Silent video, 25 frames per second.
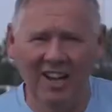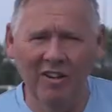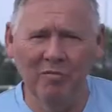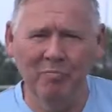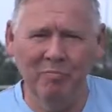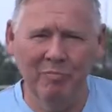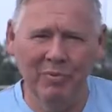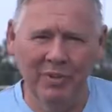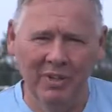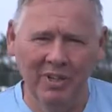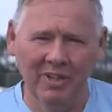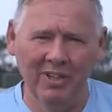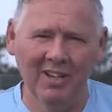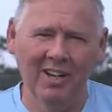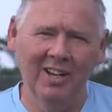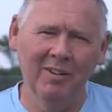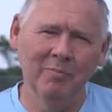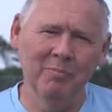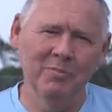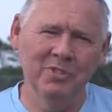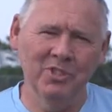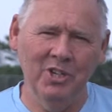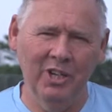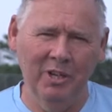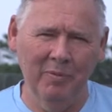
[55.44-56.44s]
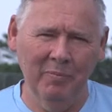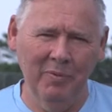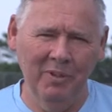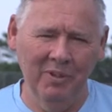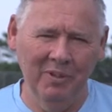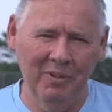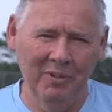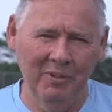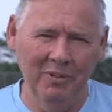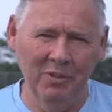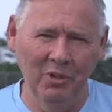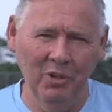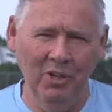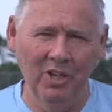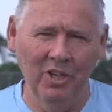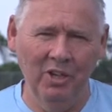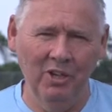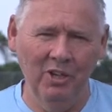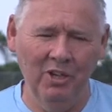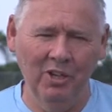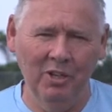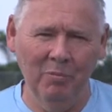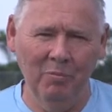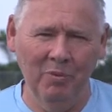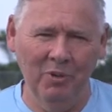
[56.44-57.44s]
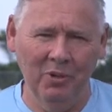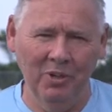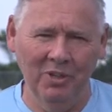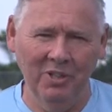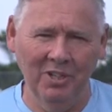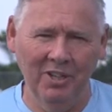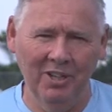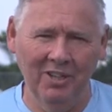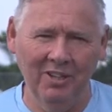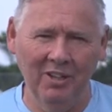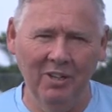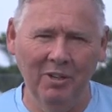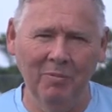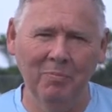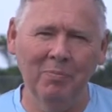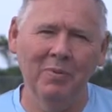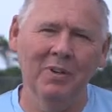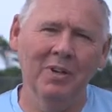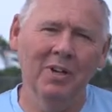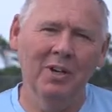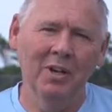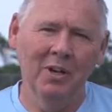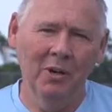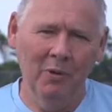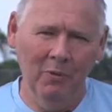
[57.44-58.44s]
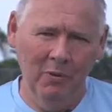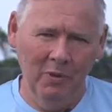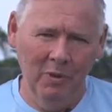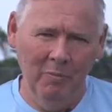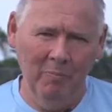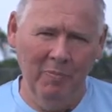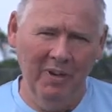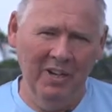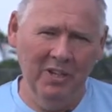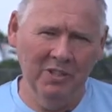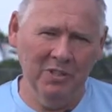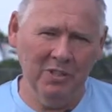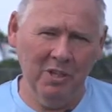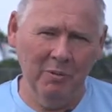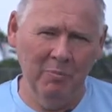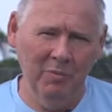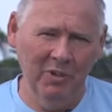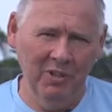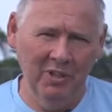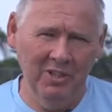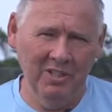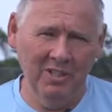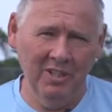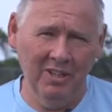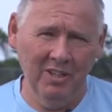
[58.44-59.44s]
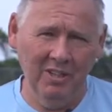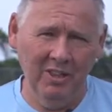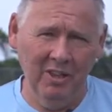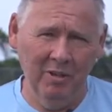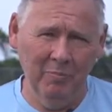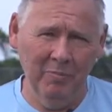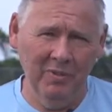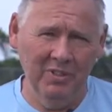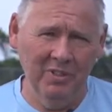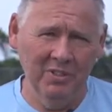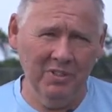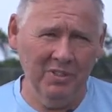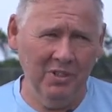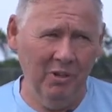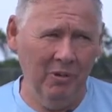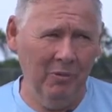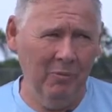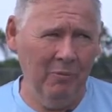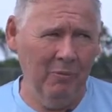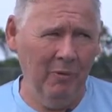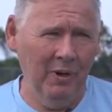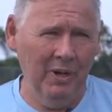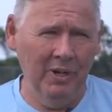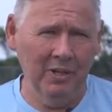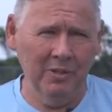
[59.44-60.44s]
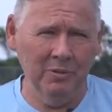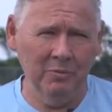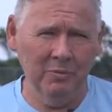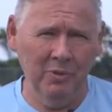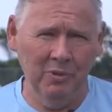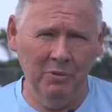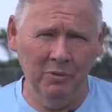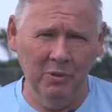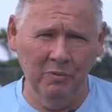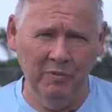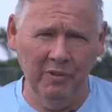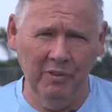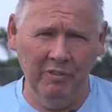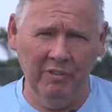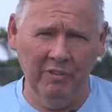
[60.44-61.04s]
I'm Pete. I'm chairman of Newquay Community Club. We're the biggest community club in the southwest with over